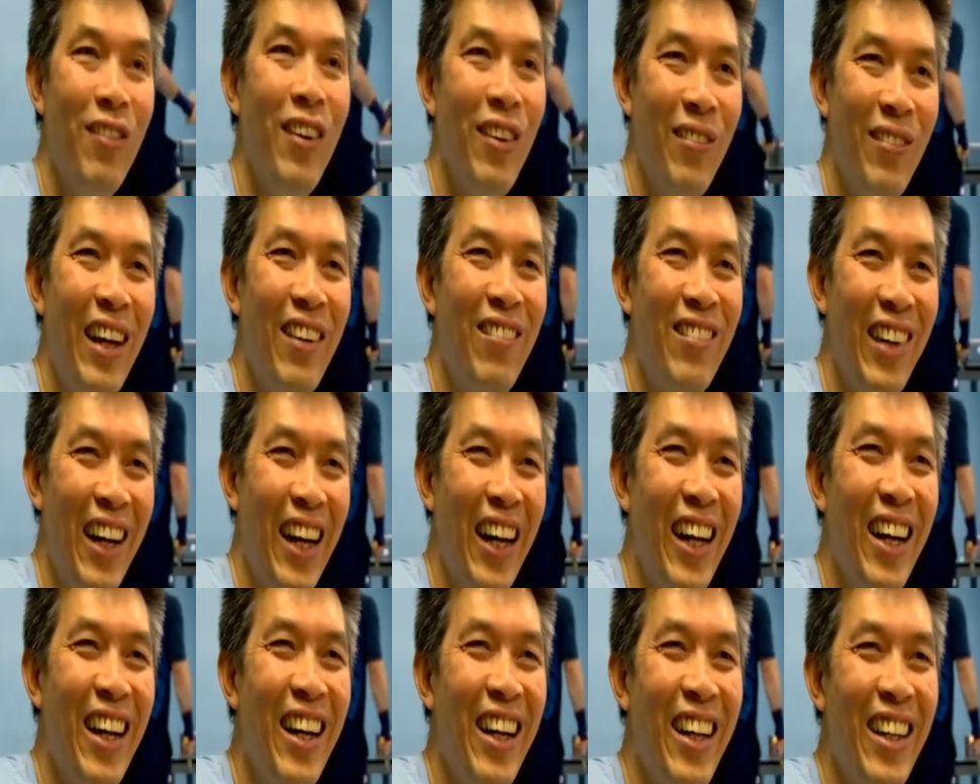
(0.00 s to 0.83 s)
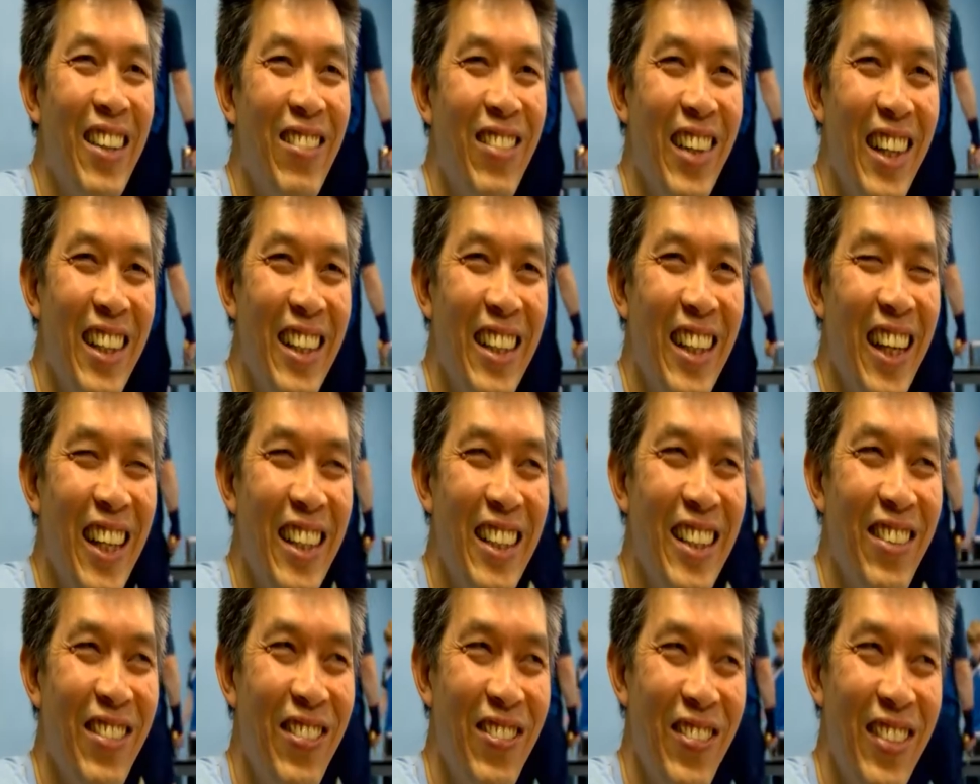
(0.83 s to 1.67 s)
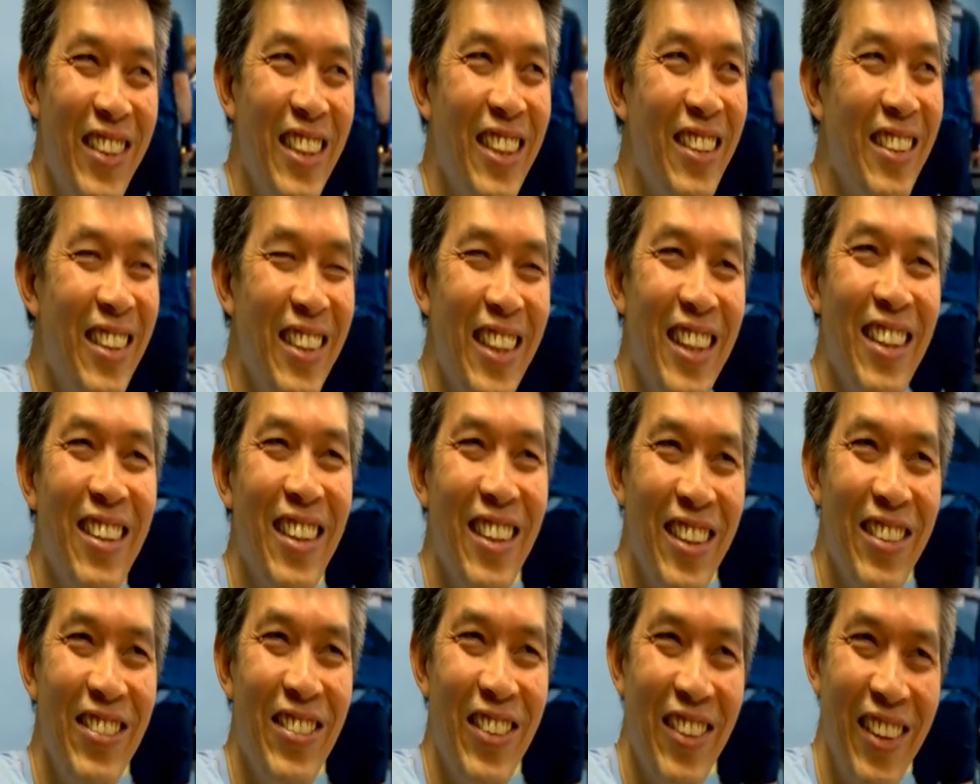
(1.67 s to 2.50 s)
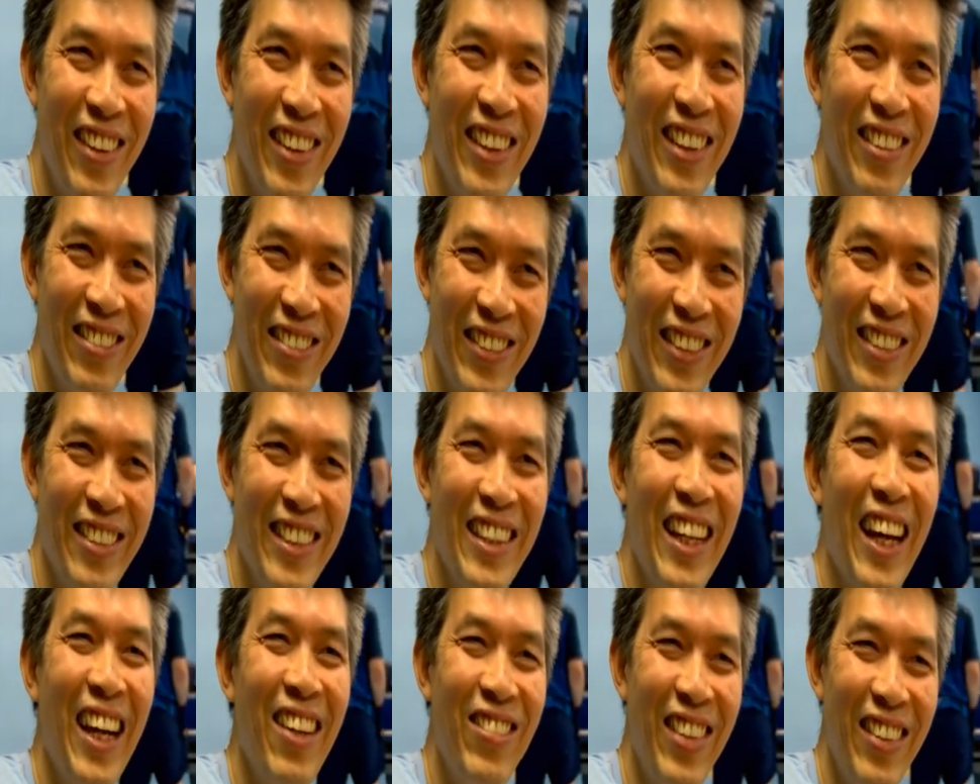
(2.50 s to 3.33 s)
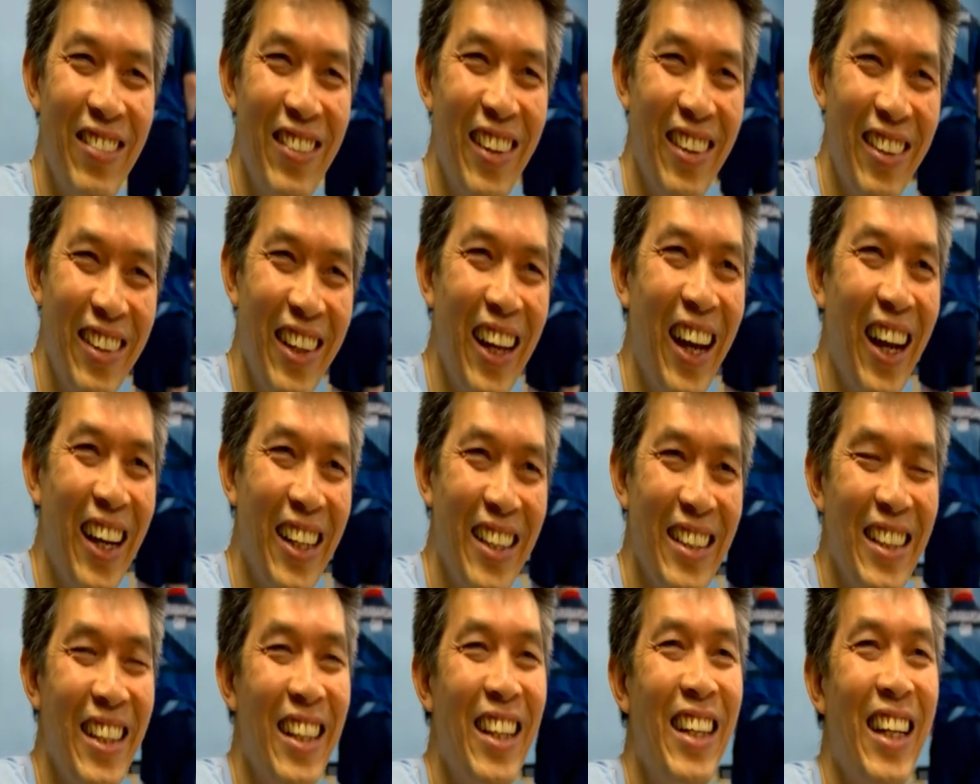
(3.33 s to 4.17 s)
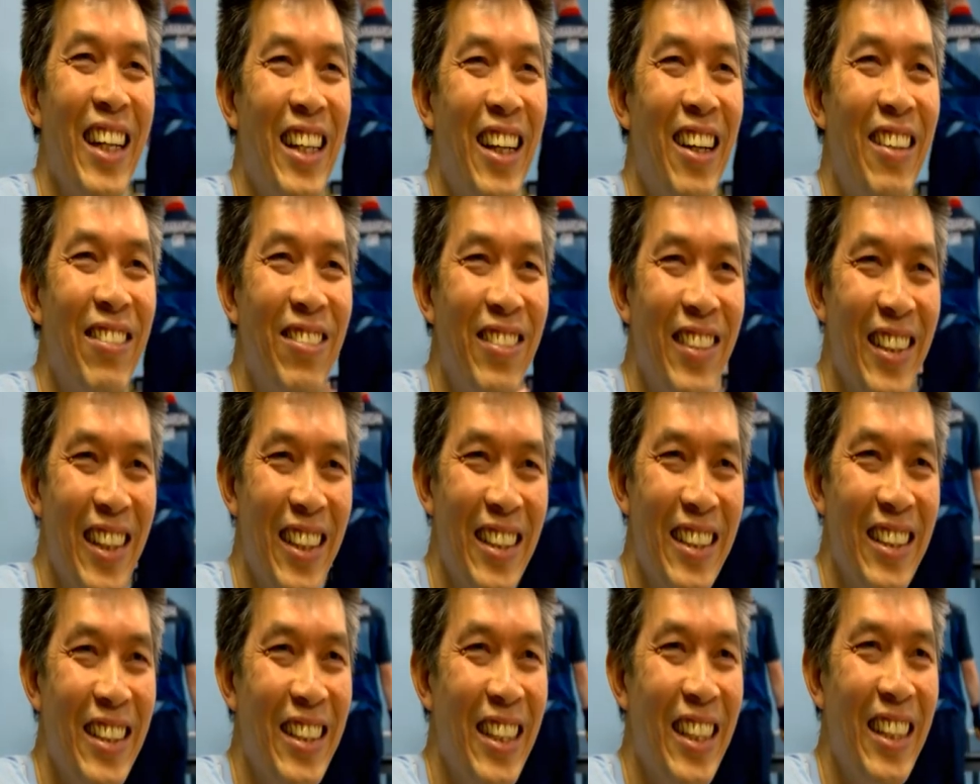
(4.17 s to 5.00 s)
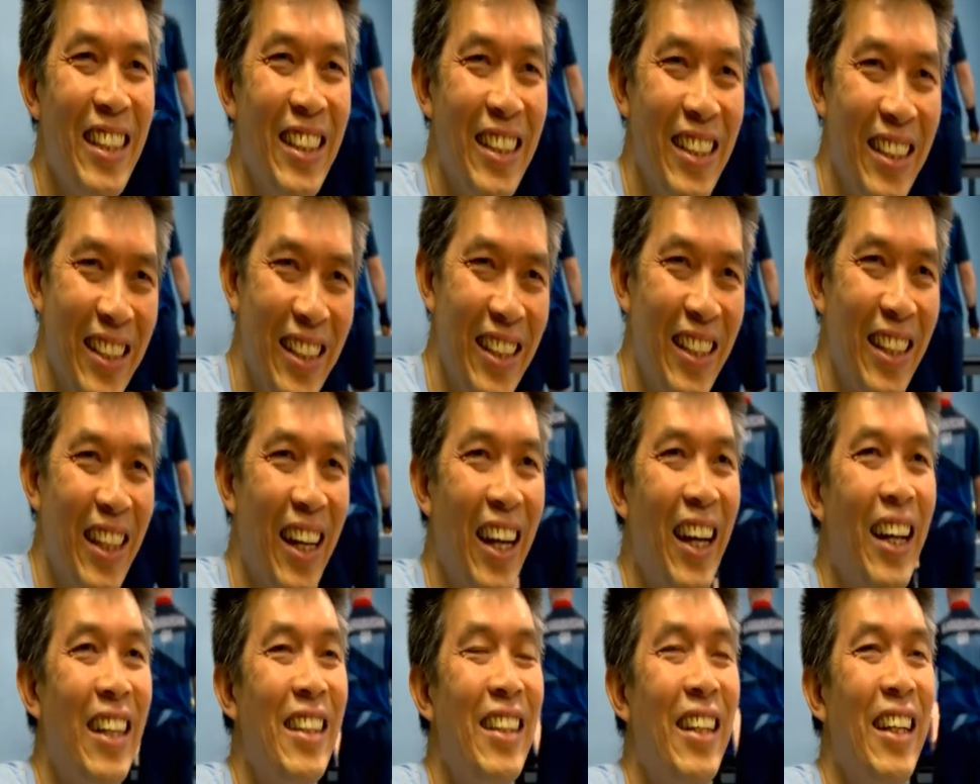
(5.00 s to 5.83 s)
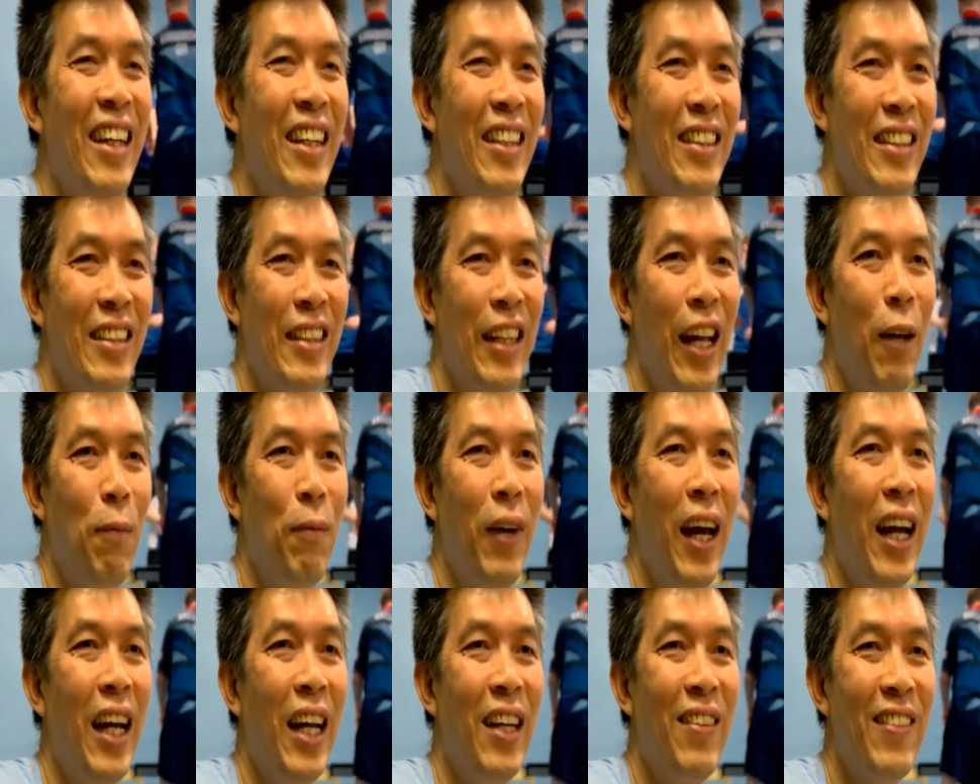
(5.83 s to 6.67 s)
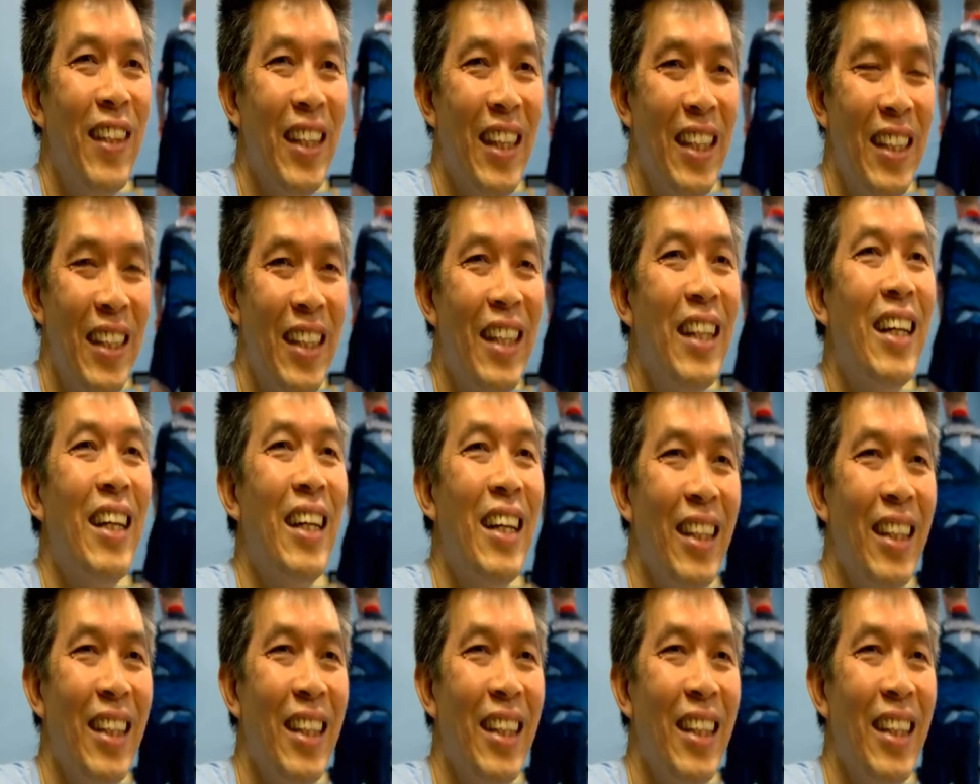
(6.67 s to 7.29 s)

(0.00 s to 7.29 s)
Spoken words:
remember, but you got to fall a few times before you actually get confidence and start back up again, yeah,